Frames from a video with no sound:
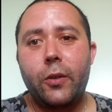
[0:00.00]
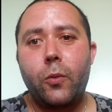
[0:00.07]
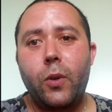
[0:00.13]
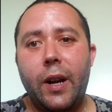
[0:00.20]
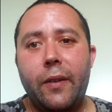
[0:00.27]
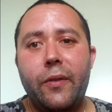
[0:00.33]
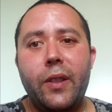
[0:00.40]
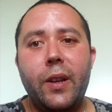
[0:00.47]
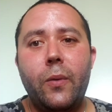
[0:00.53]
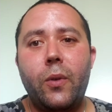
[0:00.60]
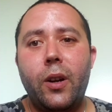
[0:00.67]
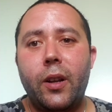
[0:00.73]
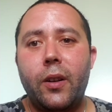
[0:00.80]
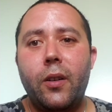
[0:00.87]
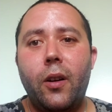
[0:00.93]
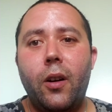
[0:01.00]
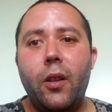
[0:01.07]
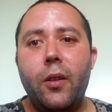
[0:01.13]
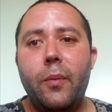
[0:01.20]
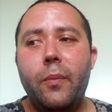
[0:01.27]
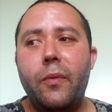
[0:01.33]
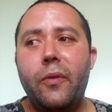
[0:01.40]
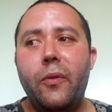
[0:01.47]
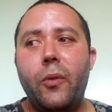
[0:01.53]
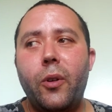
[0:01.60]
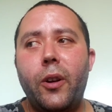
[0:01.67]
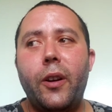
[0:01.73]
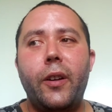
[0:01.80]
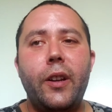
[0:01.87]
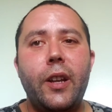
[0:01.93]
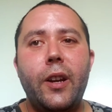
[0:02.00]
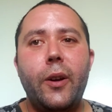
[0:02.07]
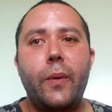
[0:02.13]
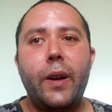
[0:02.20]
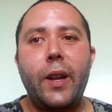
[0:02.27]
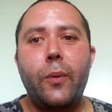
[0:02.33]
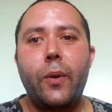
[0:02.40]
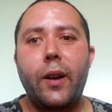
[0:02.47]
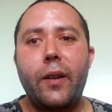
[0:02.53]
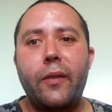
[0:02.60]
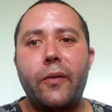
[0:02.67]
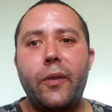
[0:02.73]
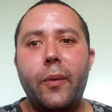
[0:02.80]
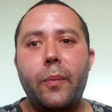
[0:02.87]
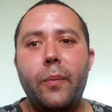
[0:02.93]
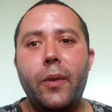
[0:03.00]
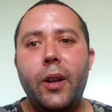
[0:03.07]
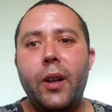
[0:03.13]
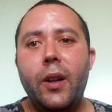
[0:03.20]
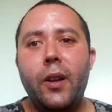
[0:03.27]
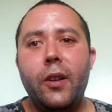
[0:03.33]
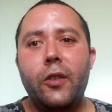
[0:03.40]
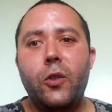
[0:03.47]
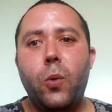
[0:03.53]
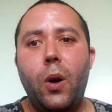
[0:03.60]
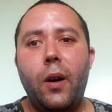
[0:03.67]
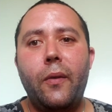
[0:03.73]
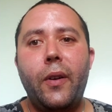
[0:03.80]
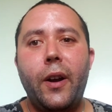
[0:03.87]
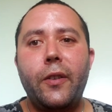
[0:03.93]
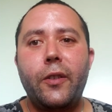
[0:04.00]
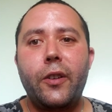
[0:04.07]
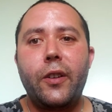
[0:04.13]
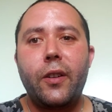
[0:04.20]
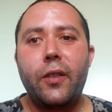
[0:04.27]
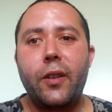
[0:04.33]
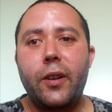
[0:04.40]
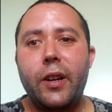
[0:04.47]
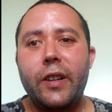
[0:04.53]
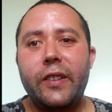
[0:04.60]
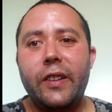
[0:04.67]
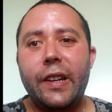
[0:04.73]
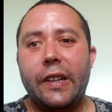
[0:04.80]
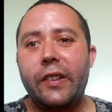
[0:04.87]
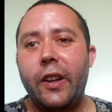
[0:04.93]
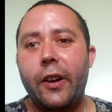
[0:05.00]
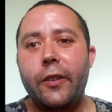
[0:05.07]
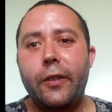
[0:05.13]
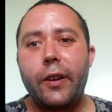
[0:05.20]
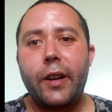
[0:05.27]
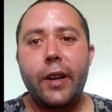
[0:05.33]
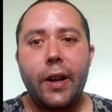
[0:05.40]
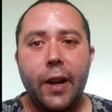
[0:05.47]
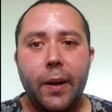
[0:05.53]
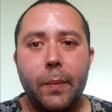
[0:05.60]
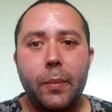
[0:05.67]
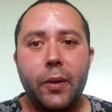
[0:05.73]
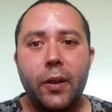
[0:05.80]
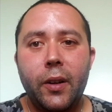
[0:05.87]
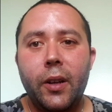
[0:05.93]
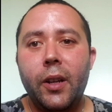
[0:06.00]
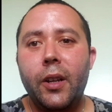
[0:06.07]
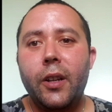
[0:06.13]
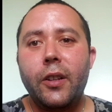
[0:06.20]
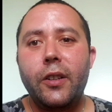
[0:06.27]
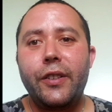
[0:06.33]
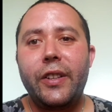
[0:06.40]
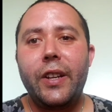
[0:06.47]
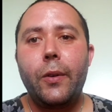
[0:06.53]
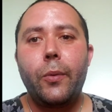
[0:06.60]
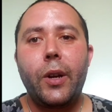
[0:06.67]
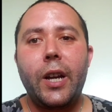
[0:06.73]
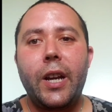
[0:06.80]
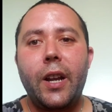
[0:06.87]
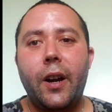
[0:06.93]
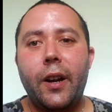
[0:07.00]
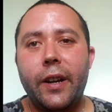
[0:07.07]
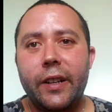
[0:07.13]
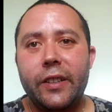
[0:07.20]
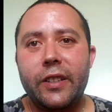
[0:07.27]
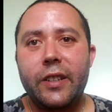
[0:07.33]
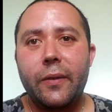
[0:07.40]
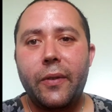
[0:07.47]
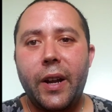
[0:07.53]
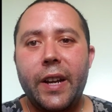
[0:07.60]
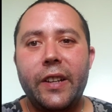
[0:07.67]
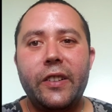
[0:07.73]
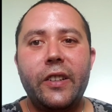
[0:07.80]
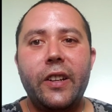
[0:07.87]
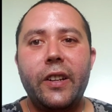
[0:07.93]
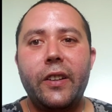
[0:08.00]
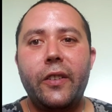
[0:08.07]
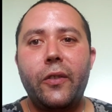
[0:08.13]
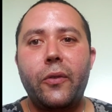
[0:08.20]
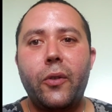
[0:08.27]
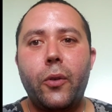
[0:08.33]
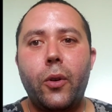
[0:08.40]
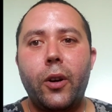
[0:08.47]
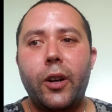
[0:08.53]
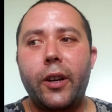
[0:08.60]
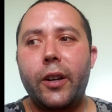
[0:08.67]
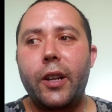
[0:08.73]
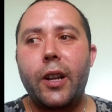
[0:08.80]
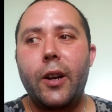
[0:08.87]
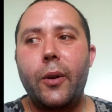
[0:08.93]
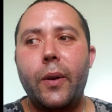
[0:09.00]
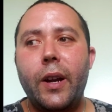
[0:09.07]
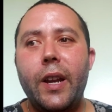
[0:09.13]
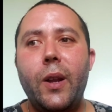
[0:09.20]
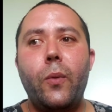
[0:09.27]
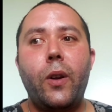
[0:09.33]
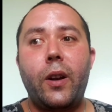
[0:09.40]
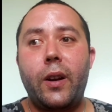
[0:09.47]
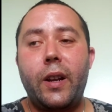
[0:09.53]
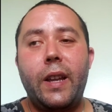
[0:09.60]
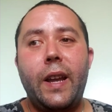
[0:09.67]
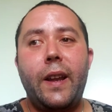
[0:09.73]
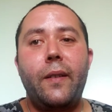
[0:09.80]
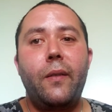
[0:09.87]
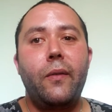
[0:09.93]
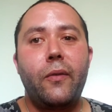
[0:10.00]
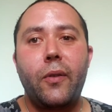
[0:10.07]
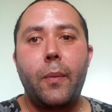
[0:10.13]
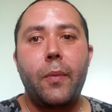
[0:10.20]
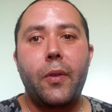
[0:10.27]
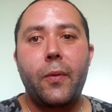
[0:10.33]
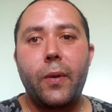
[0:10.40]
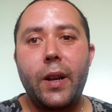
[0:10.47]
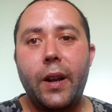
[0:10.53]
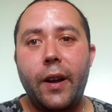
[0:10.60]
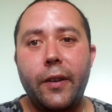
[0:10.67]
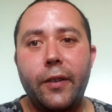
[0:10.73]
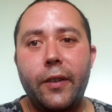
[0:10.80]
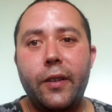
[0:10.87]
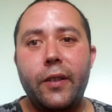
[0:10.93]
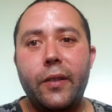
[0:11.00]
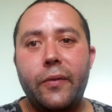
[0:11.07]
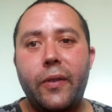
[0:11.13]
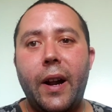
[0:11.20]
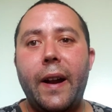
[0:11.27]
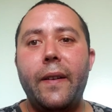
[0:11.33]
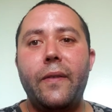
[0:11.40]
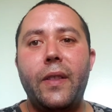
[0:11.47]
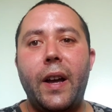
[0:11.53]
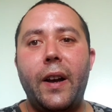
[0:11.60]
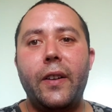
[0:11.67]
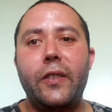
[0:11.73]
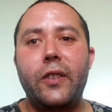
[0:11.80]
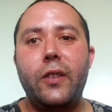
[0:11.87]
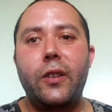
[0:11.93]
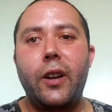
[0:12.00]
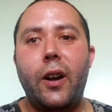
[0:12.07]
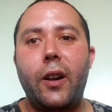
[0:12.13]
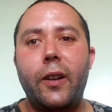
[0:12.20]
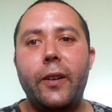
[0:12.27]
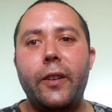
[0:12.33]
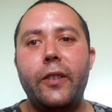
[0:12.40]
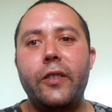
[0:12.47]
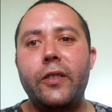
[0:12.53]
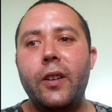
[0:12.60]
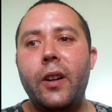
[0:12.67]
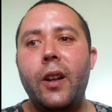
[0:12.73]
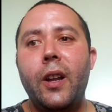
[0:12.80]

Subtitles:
or whatever they want to call them for, anywhere from 1,200 to 3,600 and up. You see Radionik's devices for, anywhere again from $300 to $5,000.